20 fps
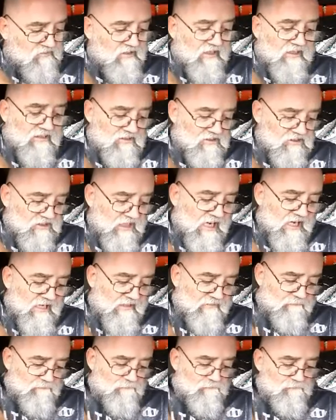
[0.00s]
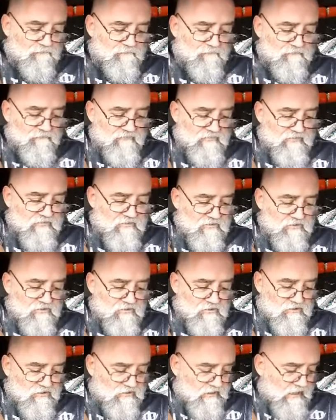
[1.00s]
St. John,
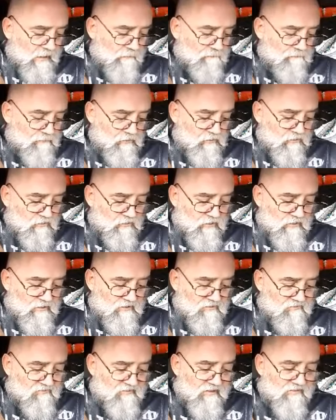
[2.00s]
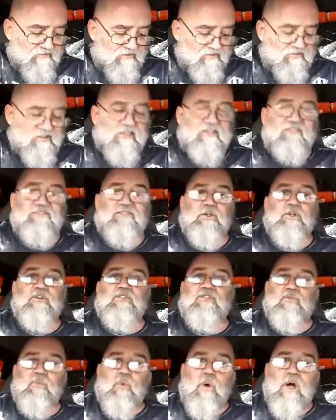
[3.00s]
chapter uh, 17,
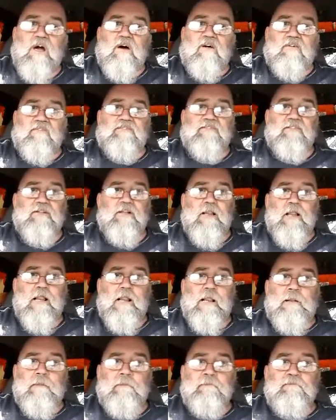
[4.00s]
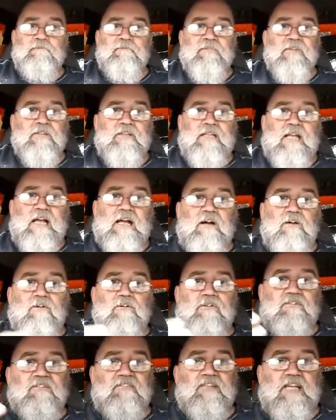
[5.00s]
verse 12.
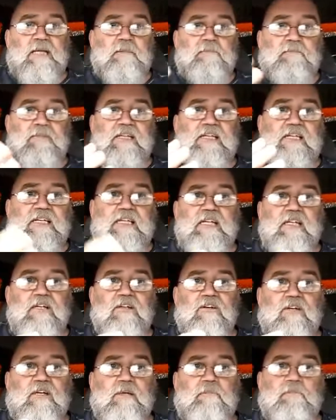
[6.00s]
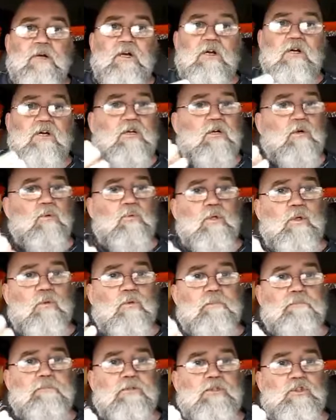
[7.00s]
Now, same thing here in America. We
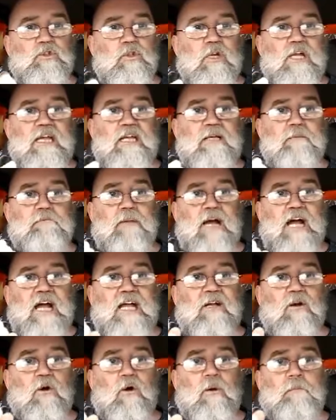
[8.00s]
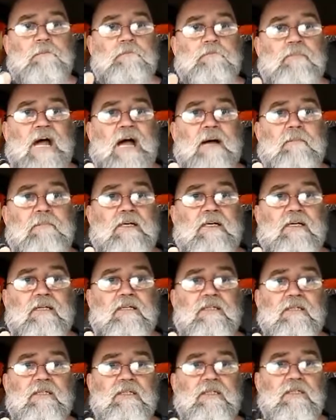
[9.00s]
were betrayed by
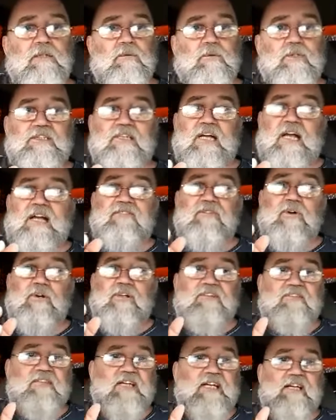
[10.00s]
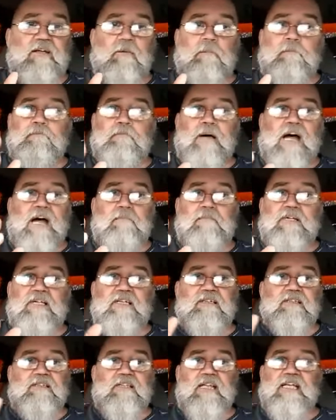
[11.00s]
Obama, which I've always said,
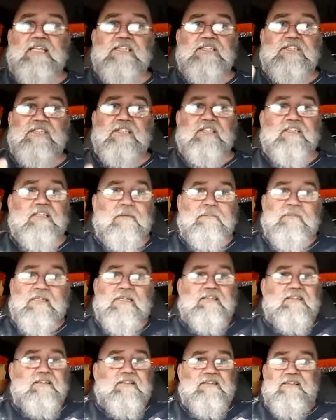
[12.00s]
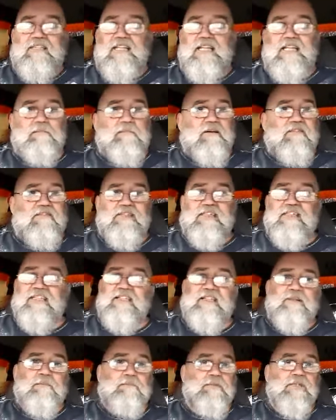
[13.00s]
Obama Nation. I mean, the name, everything
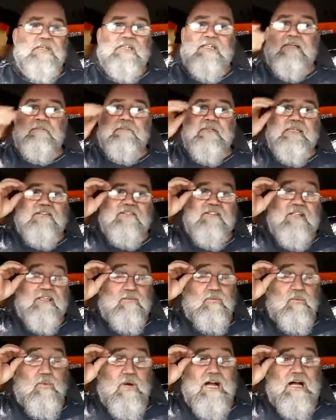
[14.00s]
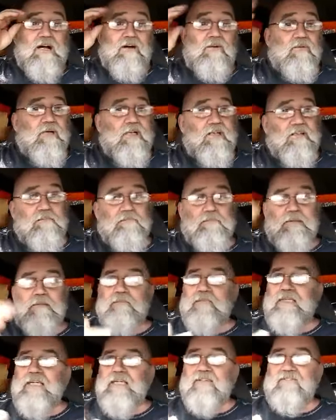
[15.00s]
in the book. I mean, it's like, wow, how come
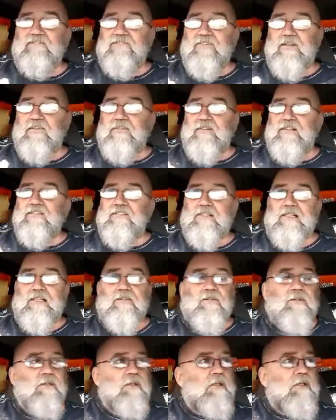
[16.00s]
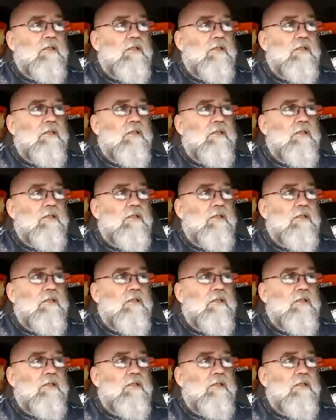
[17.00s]
people can't figure this out?